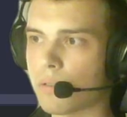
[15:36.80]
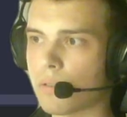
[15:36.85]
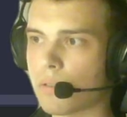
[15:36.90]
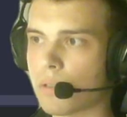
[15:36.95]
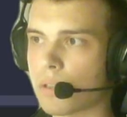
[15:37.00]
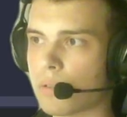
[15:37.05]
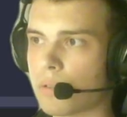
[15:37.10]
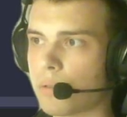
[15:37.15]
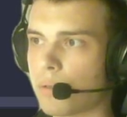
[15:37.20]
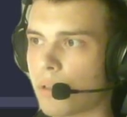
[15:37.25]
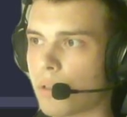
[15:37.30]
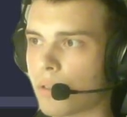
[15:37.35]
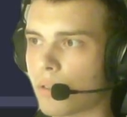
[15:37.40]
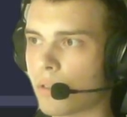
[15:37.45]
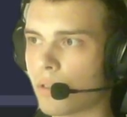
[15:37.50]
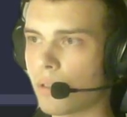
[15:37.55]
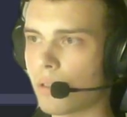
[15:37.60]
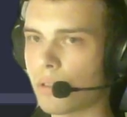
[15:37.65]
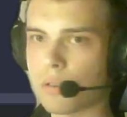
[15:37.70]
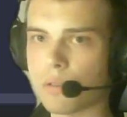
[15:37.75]
as you can
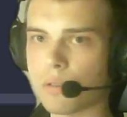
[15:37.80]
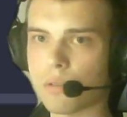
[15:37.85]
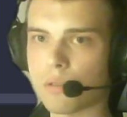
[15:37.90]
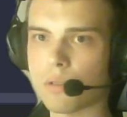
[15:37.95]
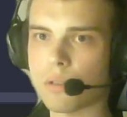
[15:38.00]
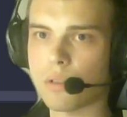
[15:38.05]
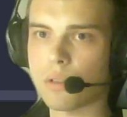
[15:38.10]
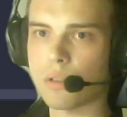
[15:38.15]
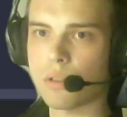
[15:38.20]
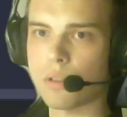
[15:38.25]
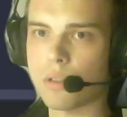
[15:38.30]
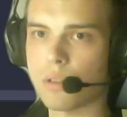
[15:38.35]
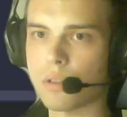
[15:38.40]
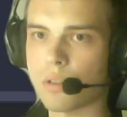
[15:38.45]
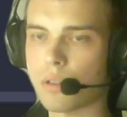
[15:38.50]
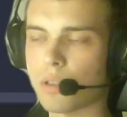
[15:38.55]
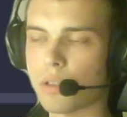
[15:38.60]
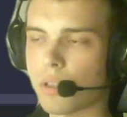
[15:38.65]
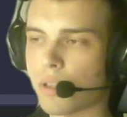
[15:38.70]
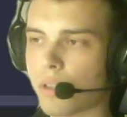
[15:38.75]
see here,
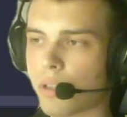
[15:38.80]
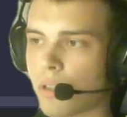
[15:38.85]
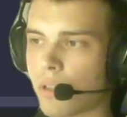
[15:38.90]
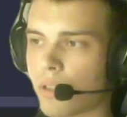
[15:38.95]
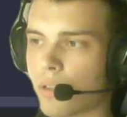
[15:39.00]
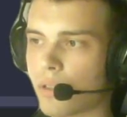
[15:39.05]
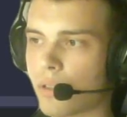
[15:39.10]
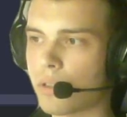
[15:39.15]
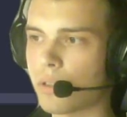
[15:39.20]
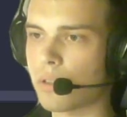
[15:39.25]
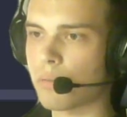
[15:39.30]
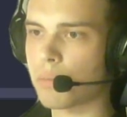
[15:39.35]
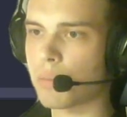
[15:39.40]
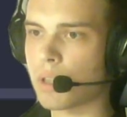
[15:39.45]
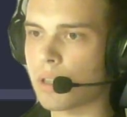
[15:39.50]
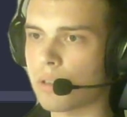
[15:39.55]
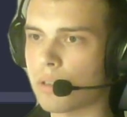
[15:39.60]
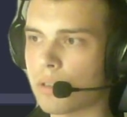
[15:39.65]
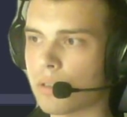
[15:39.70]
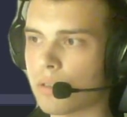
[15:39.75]
the
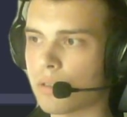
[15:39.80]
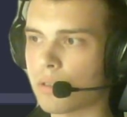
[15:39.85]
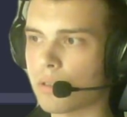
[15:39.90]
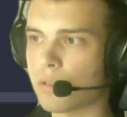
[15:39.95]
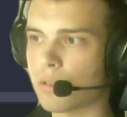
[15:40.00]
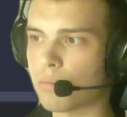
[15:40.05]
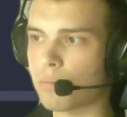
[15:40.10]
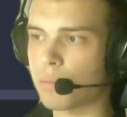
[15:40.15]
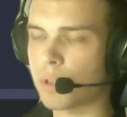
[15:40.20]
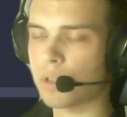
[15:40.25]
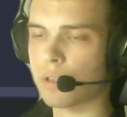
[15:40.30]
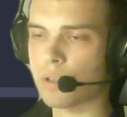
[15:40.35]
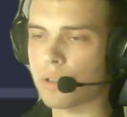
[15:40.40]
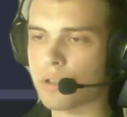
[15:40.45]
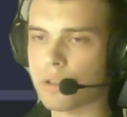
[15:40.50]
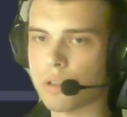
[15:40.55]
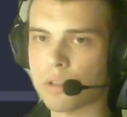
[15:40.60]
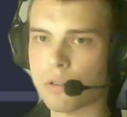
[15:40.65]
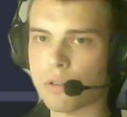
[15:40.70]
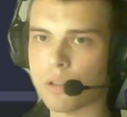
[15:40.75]
HTML is being
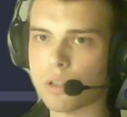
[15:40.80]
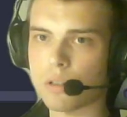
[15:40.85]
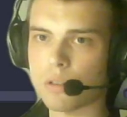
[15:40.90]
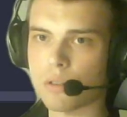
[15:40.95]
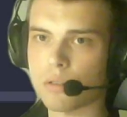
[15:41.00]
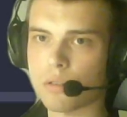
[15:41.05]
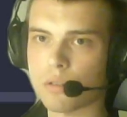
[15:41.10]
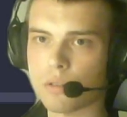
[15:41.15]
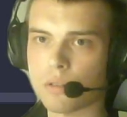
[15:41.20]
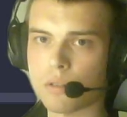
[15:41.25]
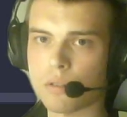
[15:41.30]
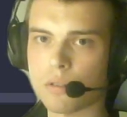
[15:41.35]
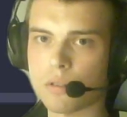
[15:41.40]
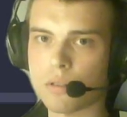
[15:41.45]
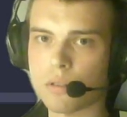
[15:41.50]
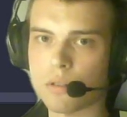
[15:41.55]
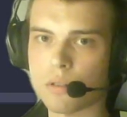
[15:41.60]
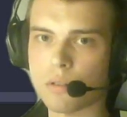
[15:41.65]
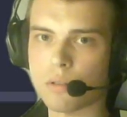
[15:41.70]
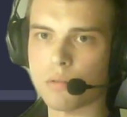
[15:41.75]
generated in
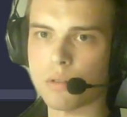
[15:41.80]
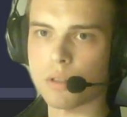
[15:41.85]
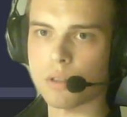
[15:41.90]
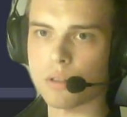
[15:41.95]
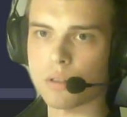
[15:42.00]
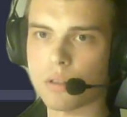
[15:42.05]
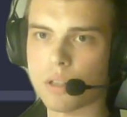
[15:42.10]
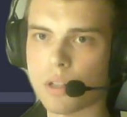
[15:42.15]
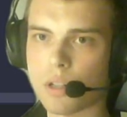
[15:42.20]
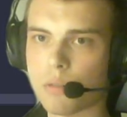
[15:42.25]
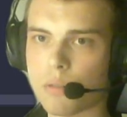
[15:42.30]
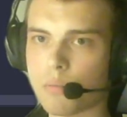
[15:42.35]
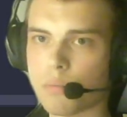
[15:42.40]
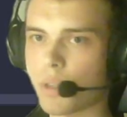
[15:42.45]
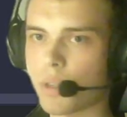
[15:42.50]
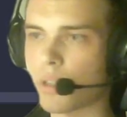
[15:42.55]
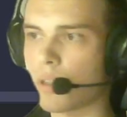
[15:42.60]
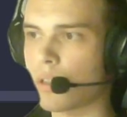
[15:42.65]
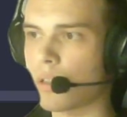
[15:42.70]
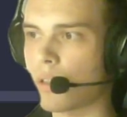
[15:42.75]
the real time.
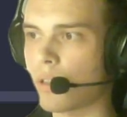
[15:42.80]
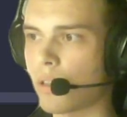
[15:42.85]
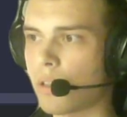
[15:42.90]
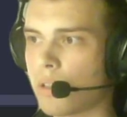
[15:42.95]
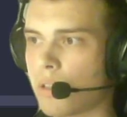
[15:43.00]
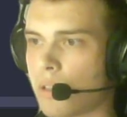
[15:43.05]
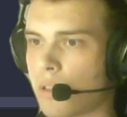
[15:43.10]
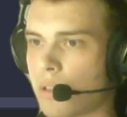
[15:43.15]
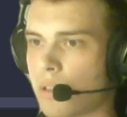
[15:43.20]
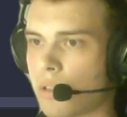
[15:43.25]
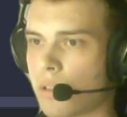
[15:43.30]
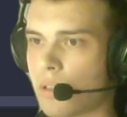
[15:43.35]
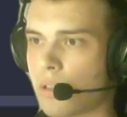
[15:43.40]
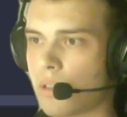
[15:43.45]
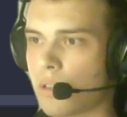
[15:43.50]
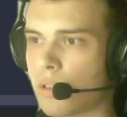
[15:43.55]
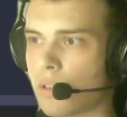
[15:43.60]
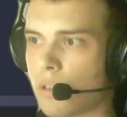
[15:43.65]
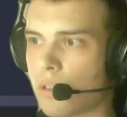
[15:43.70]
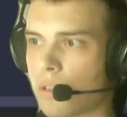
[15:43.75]

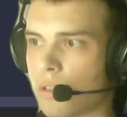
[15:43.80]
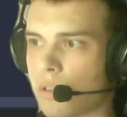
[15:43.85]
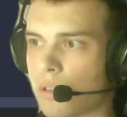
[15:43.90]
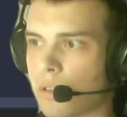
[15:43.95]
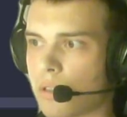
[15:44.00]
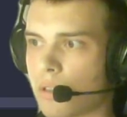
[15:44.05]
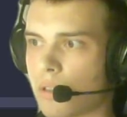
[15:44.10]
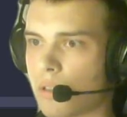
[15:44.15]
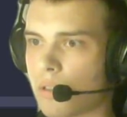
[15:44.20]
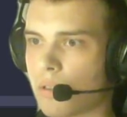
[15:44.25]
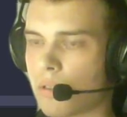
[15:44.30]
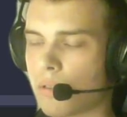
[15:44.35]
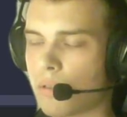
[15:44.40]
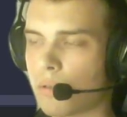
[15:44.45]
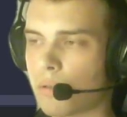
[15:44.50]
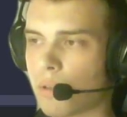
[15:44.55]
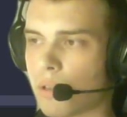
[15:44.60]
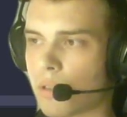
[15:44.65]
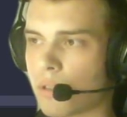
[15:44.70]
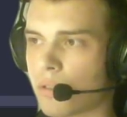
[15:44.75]

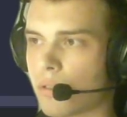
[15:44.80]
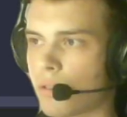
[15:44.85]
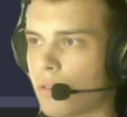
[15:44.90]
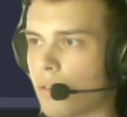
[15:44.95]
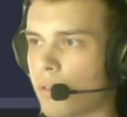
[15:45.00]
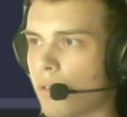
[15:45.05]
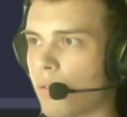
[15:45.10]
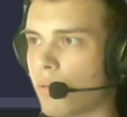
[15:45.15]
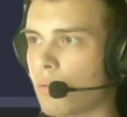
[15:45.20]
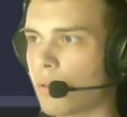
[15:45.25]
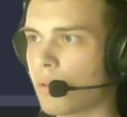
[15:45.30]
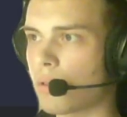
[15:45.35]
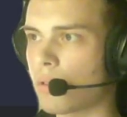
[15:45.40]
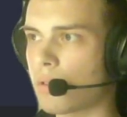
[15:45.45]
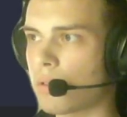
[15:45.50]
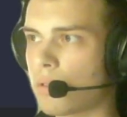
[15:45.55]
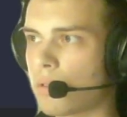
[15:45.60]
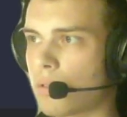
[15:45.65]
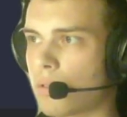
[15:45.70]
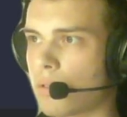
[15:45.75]
You can see
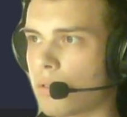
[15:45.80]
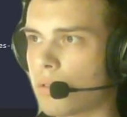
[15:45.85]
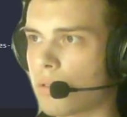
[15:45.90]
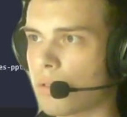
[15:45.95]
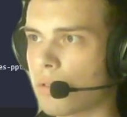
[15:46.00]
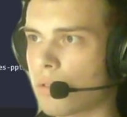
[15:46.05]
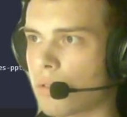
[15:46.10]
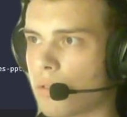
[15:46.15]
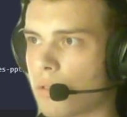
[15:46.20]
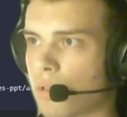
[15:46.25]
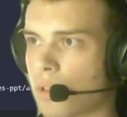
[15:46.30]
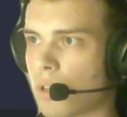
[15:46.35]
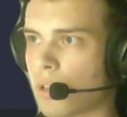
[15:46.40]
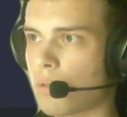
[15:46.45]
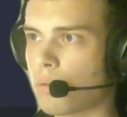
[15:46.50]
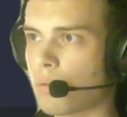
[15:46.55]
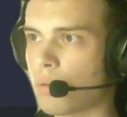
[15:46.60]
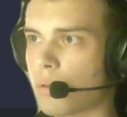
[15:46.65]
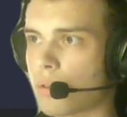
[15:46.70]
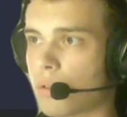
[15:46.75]

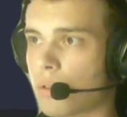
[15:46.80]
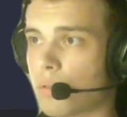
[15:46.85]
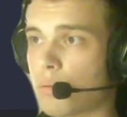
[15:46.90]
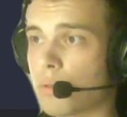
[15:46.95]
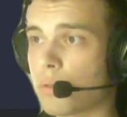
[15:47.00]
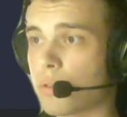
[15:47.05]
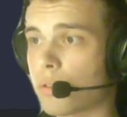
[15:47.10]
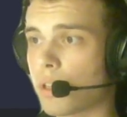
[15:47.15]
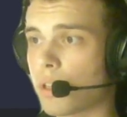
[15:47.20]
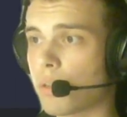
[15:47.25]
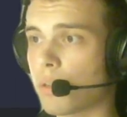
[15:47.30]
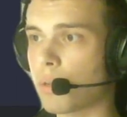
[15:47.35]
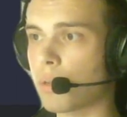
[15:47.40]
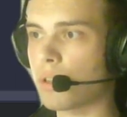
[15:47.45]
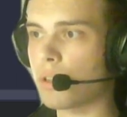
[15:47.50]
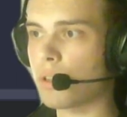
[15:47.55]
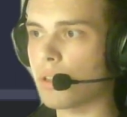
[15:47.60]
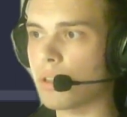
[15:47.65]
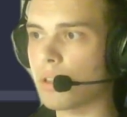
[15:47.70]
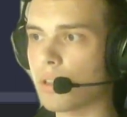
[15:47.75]
what's
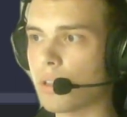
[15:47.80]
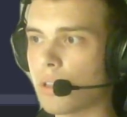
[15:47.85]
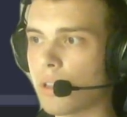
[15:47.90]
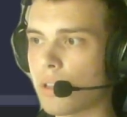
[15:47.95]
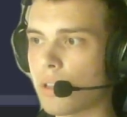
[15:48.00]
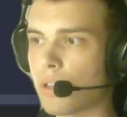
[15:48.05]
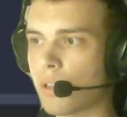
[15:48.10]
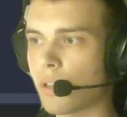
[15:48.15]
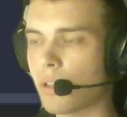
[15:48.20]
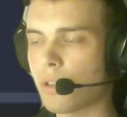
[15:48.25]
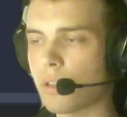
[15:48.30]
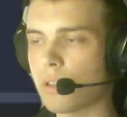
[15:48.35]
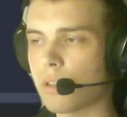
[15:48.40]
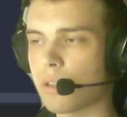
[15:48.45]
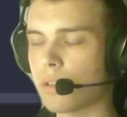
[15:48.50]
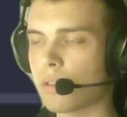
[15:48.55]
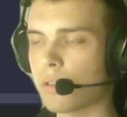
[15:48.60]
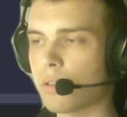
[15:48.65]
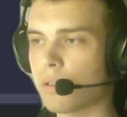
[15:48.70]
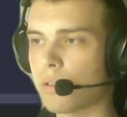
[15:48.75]
happening
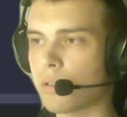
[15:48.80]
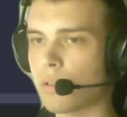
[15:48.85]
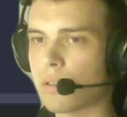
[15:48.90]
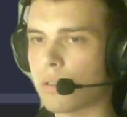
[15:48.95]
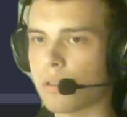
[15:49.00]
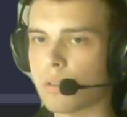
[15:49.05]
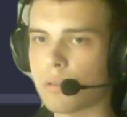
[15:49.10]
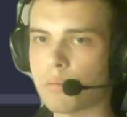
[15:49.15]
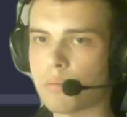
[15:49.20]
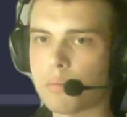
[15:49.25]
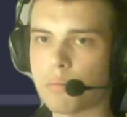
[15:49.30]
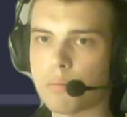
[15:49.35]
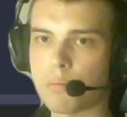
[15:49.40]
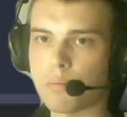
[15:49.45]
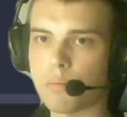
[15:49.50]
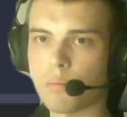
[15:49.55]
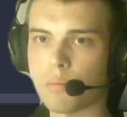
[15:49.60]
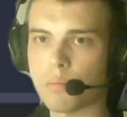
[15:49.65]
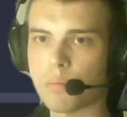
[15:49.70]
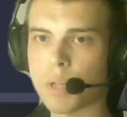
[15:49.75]
in the
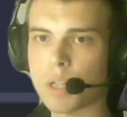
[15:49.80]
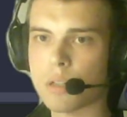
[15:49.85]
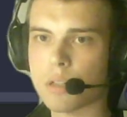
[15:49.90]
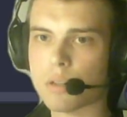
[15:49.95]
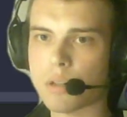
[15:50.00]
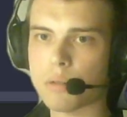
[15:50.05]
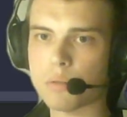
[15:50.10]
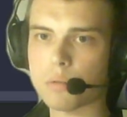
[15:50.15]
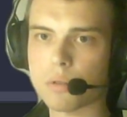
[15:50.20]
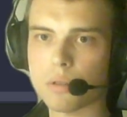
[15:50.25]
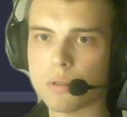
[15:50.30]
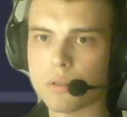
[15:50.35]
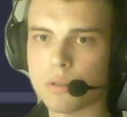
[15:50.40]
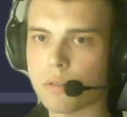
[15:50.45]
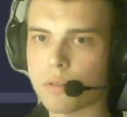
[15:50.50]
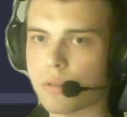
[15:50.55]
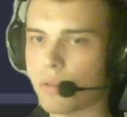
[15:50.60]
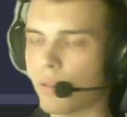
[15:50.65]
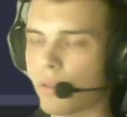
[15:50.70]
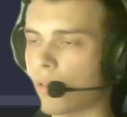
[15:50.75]
background,
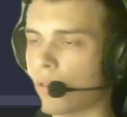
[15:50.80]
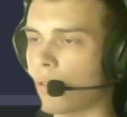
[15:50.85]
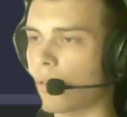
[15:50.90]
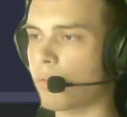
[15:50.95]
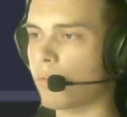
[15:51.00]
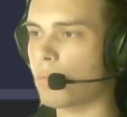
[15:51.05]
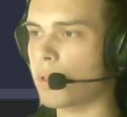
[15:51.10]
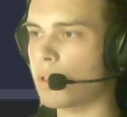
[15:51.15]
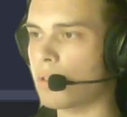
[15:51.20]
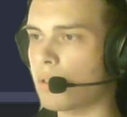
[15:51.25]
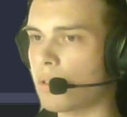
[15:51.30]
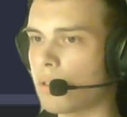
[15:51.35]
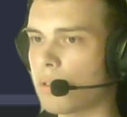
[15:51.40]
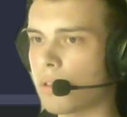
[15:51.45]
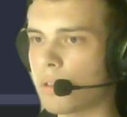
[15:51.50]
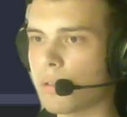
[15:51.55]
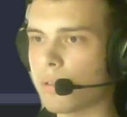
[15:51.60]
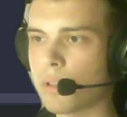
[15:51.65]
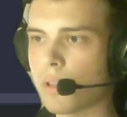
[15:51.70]
basically.